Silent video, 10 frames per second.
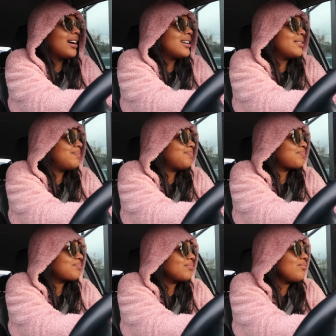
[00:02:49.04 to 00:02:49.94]

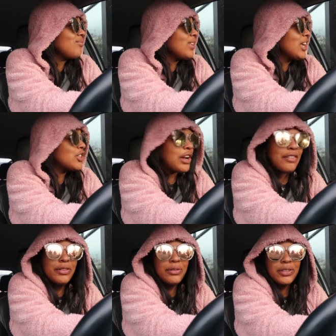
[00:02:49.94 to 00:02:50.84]
um,
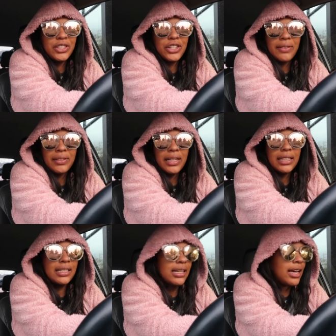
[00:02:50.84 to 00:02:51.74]
drive through to
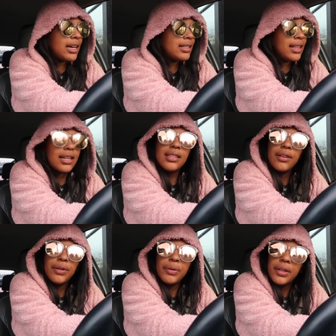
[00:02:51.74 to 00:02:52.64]
Chick-fil-A because that
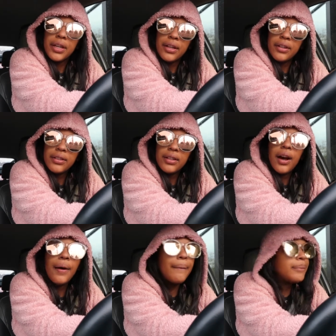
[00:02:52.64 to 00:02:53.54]
sounded really good.
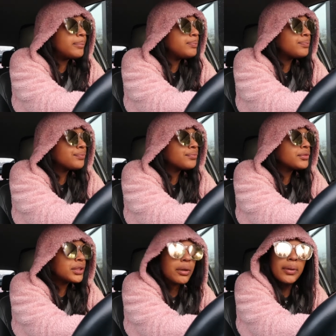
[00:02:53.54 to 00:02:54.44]
Um,
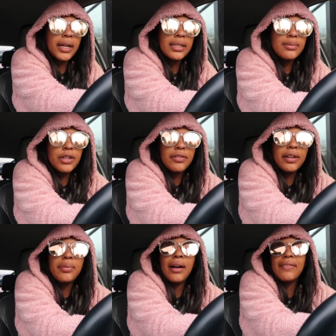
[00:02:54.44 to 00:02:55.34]
so I'm gonna get some
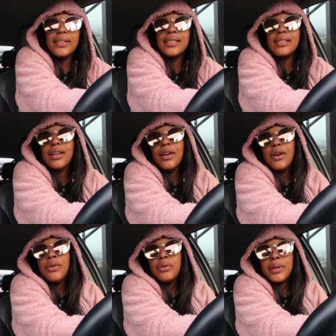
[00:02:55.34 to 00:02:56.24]
Chick-fil-A breakfast
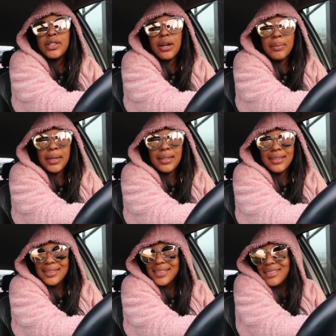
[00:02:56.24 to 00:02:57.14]
with
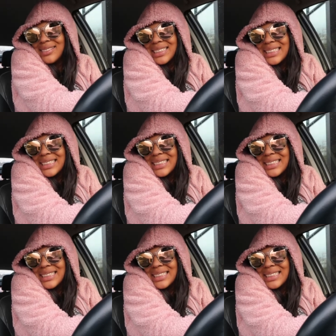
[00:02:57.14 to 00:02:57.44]
Starbucks